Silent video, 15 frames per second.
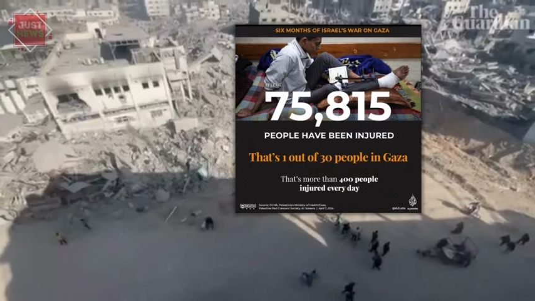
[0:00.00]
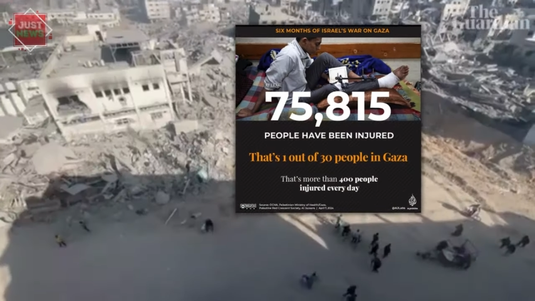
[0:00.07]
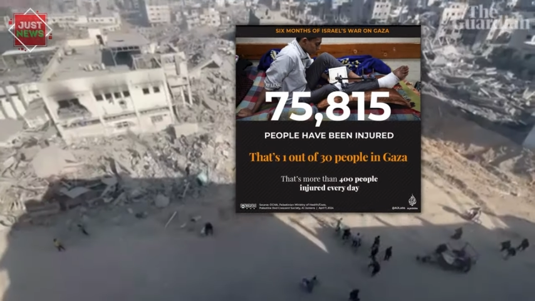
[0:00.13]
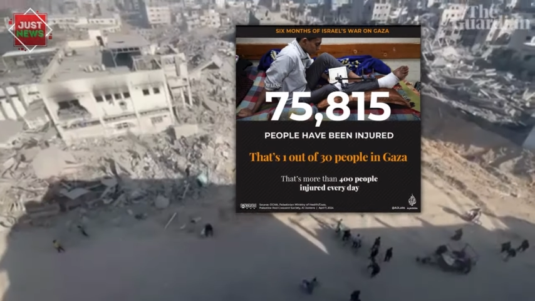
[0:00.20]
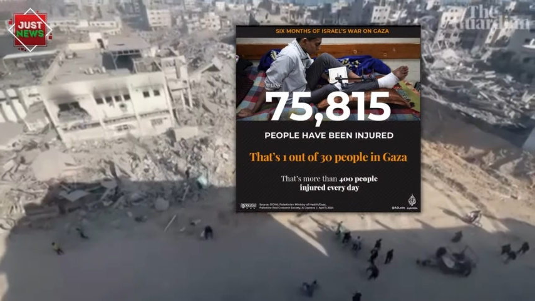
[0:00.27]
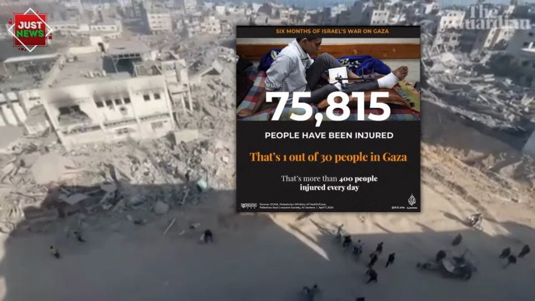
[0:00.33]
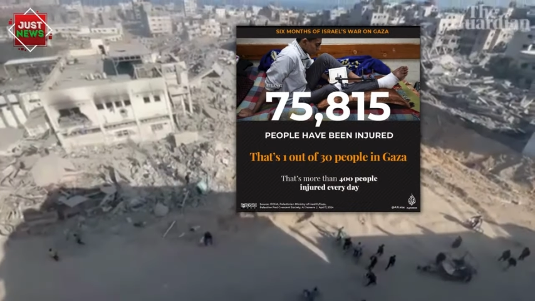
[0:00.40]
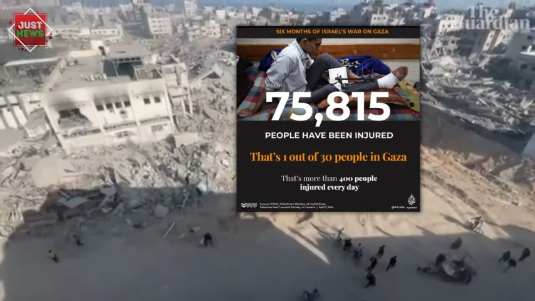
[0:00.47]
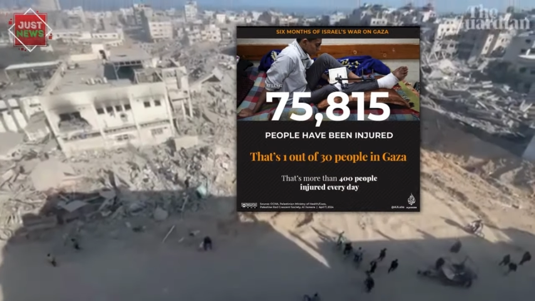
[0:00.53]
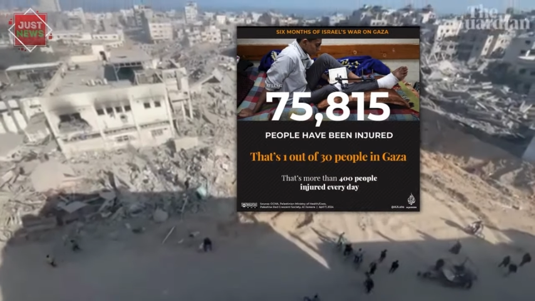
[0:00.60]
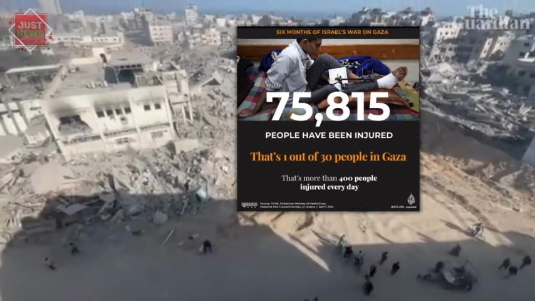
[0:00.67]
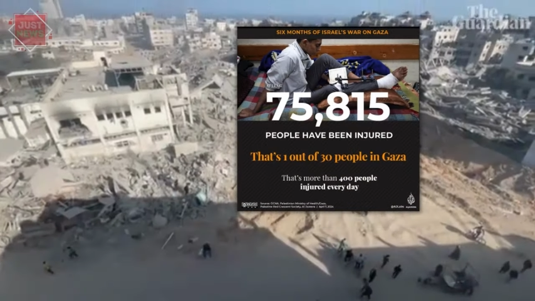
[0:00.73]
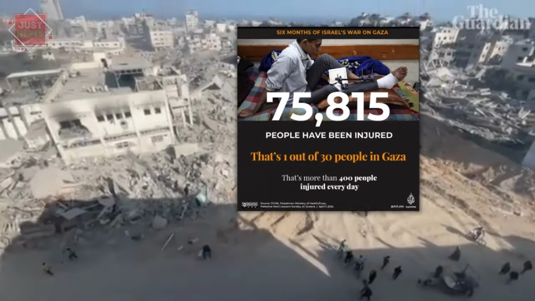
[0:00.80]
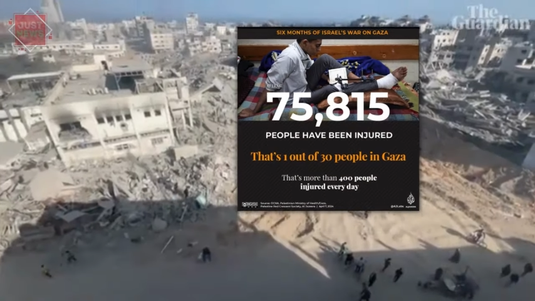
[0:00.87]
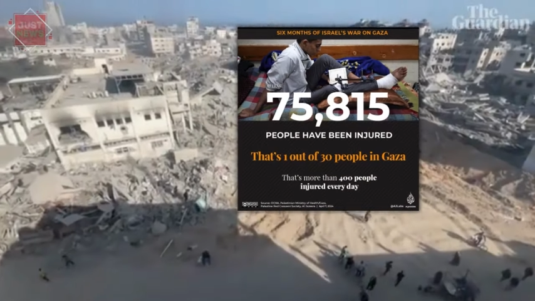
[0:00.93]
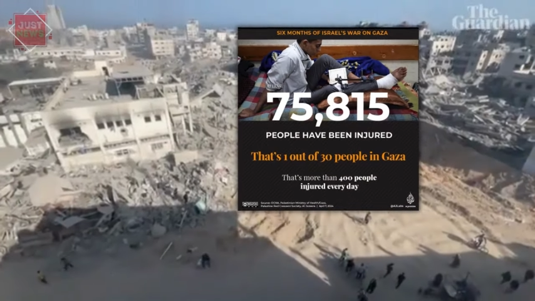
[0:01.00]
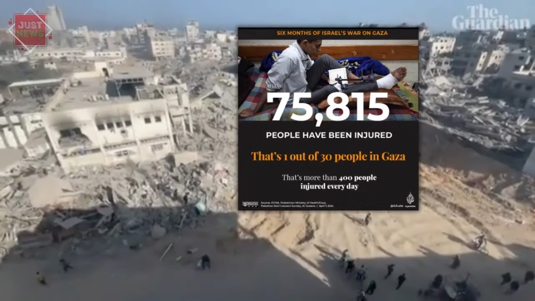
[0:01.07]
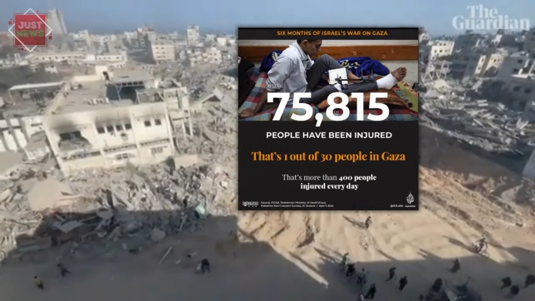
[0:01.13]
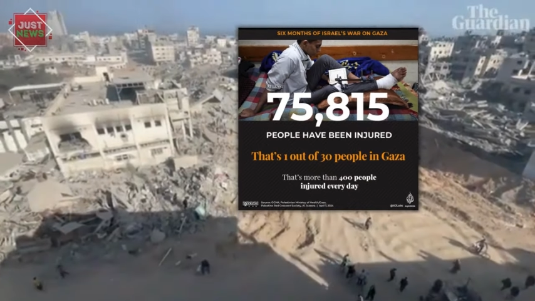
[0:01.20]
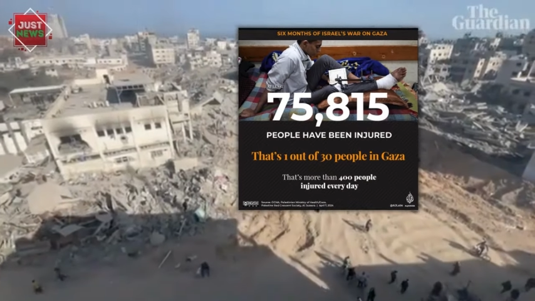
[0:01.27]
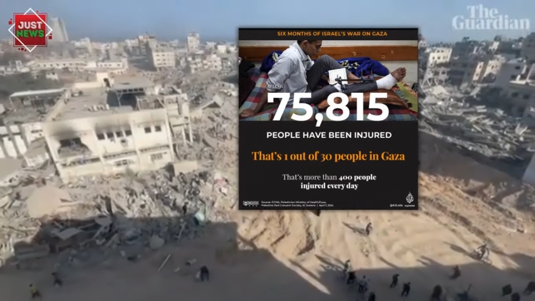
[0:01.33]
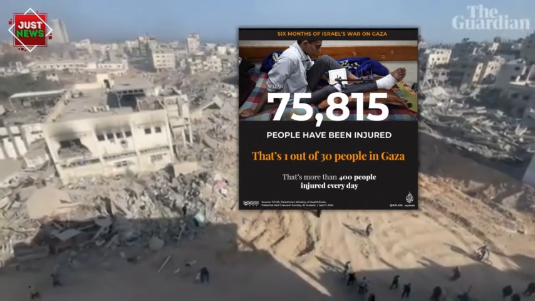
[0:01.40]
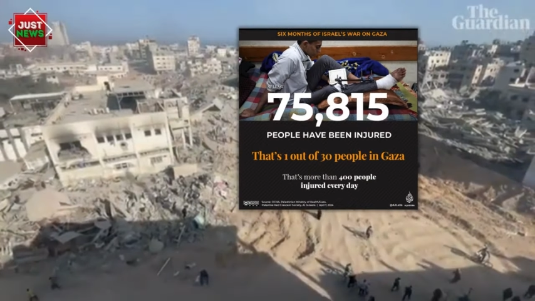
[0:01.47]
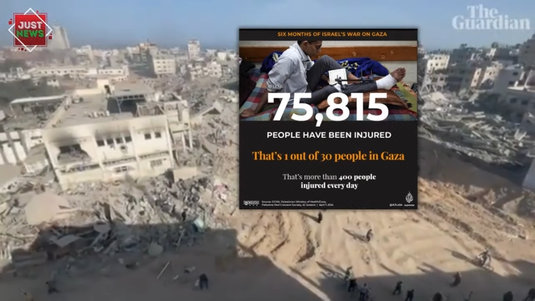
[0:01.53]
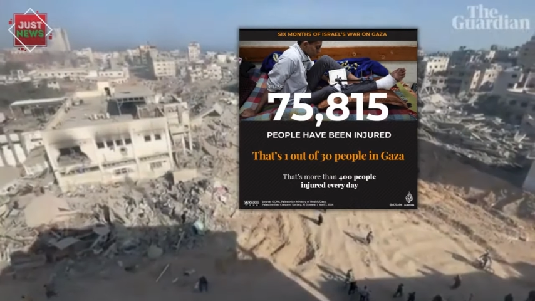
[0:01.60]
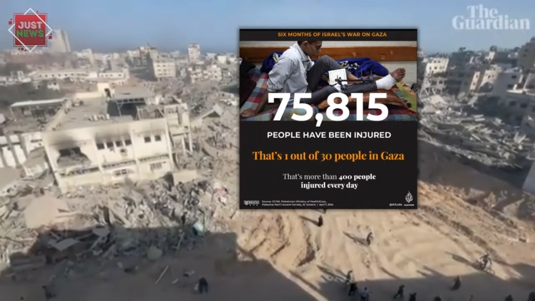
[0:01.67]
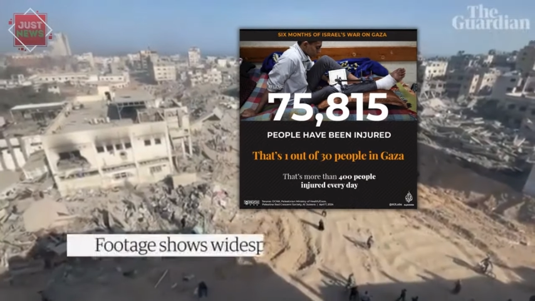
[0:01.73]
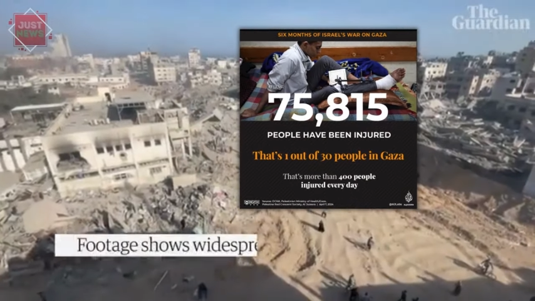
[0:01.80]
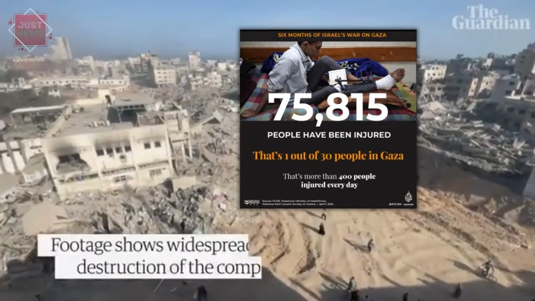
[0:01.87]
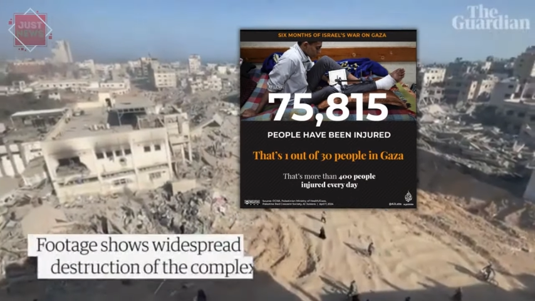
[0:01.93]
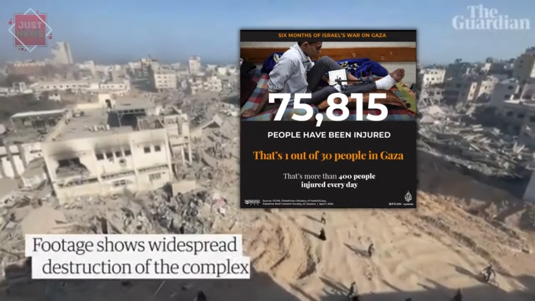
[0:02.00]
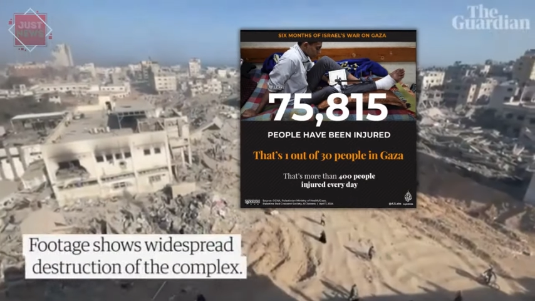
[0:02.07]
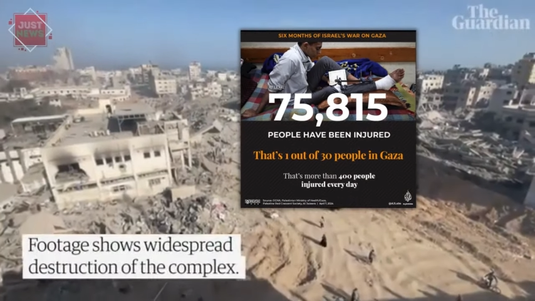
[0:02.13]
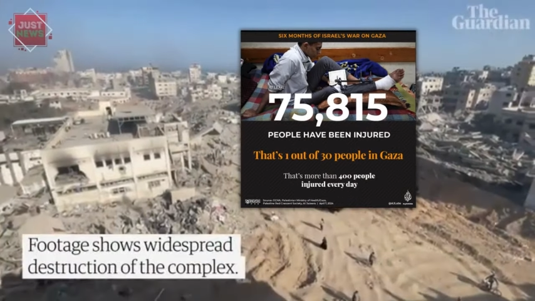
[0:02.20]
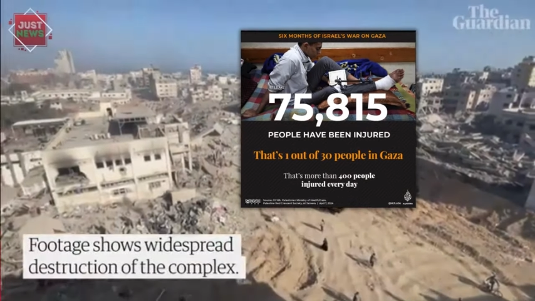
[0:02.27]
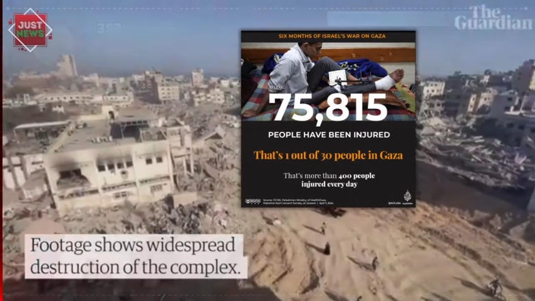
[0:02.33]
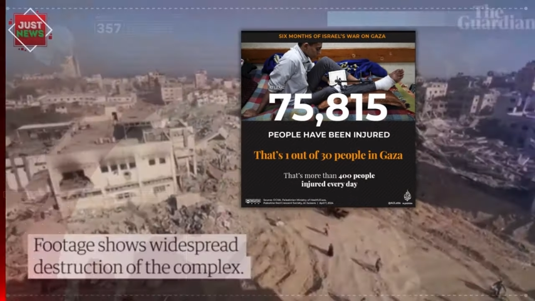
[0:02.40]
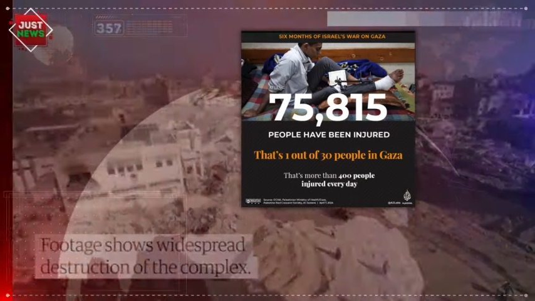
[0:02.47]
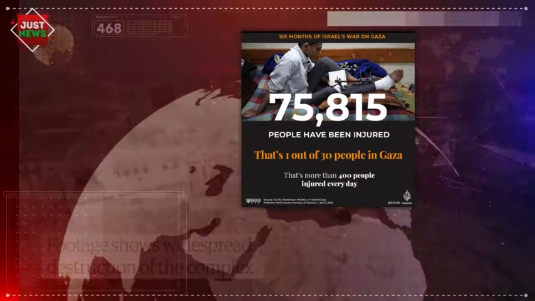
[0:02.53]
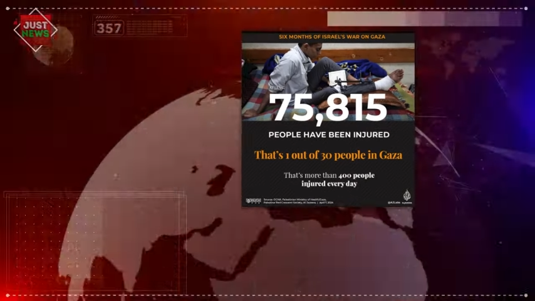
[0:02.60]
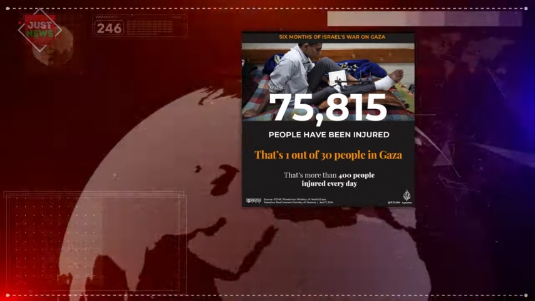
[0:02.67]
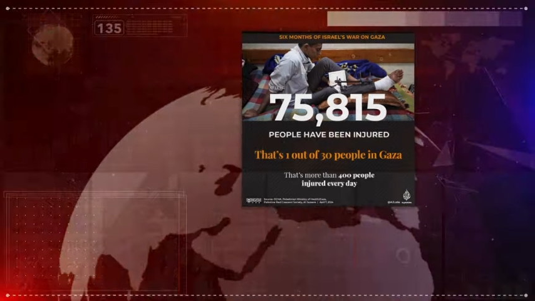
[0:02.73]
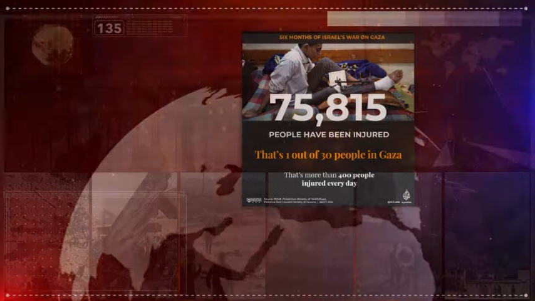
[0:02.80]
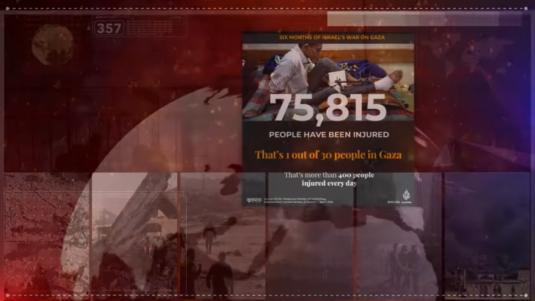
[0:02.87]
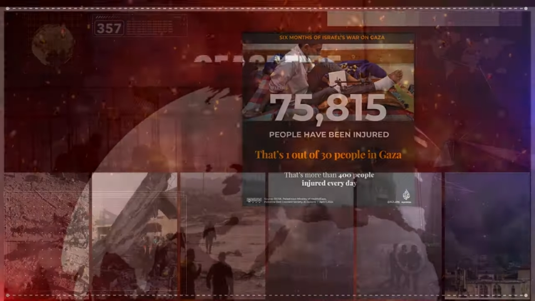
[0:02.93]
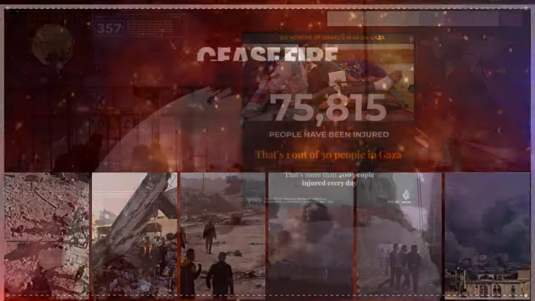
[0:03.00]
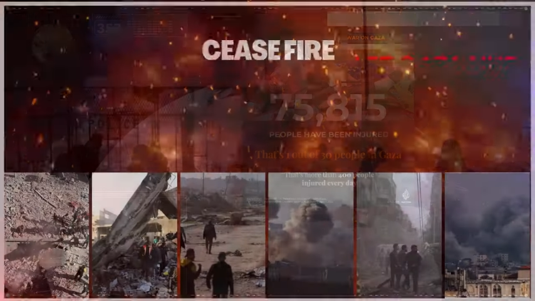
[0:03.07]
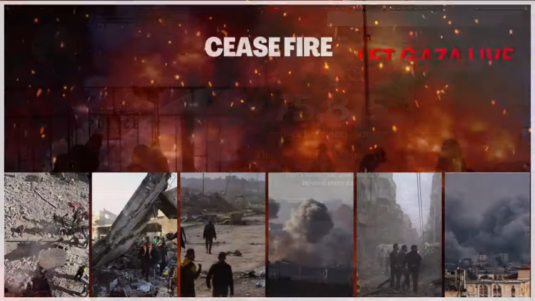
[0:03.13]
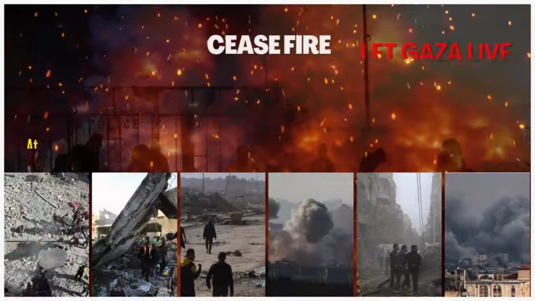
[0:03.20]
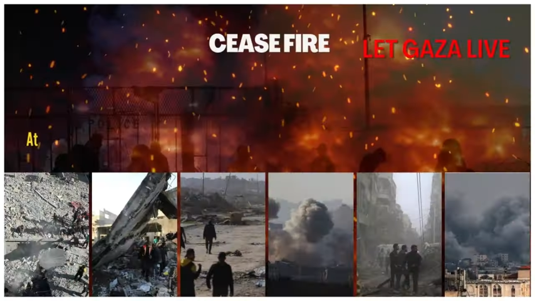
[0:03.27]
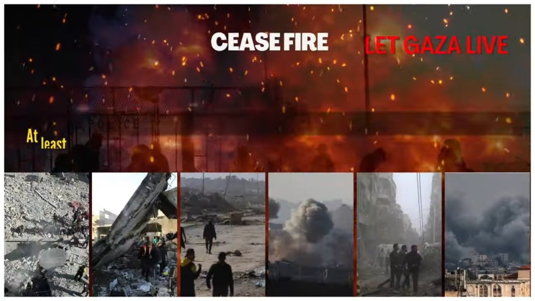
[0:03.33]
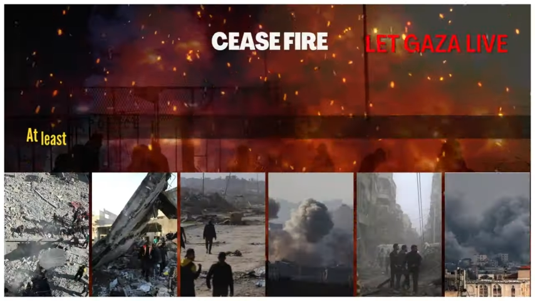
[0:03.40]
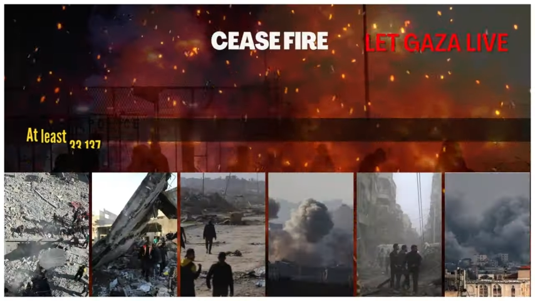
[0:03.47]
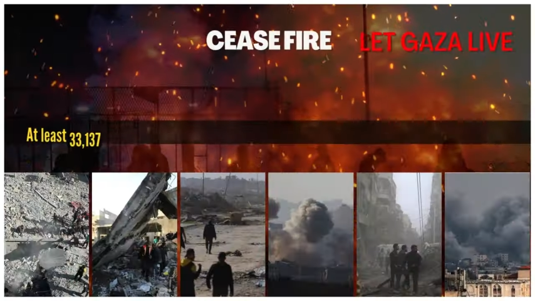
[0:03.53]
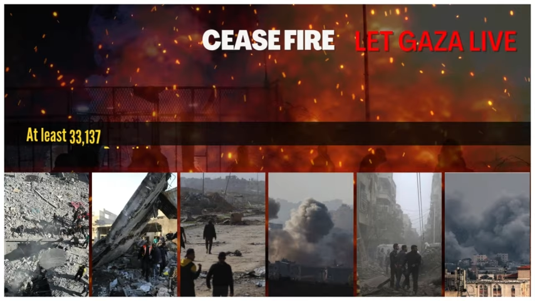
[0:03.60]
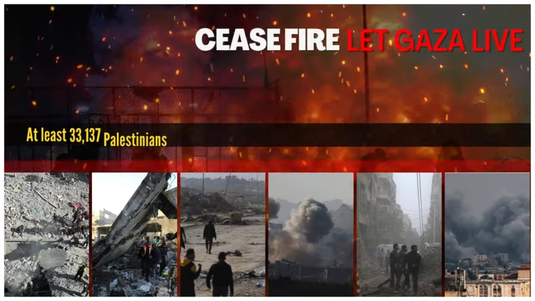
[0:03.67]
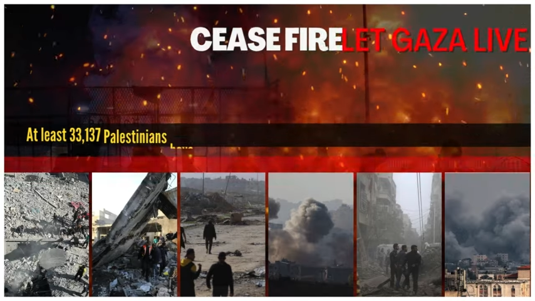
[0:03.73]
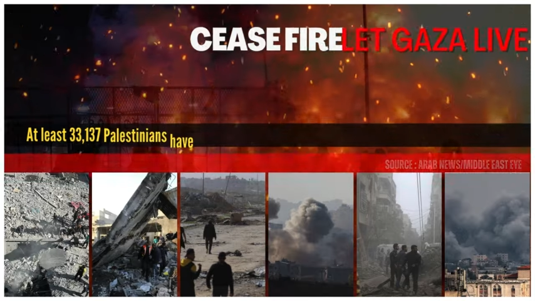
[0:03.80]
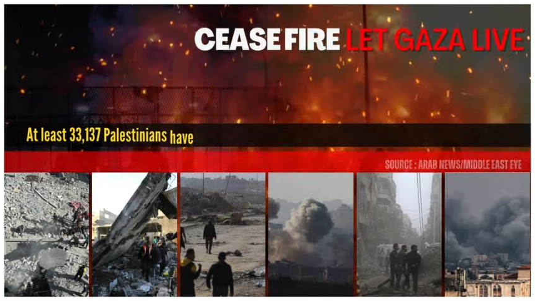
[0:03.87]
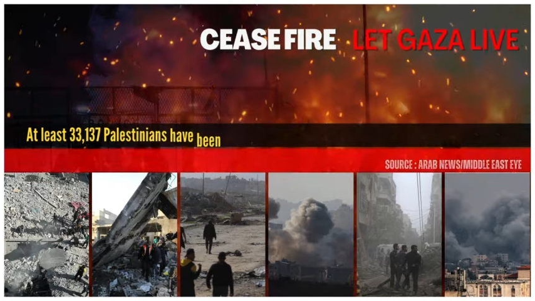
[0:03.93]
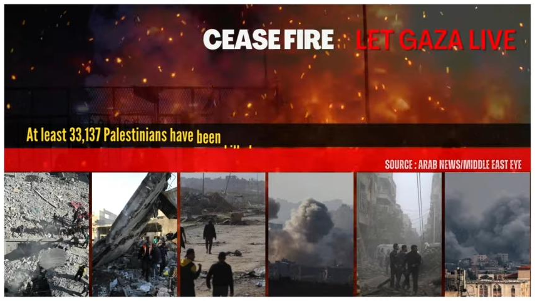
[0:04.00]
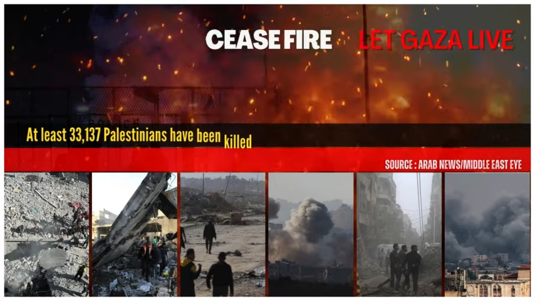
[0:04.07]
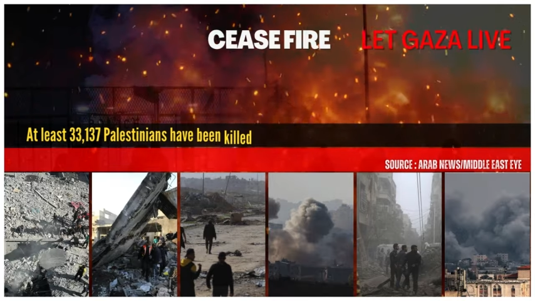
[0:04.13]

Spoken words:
Nobody's mouth can be seen.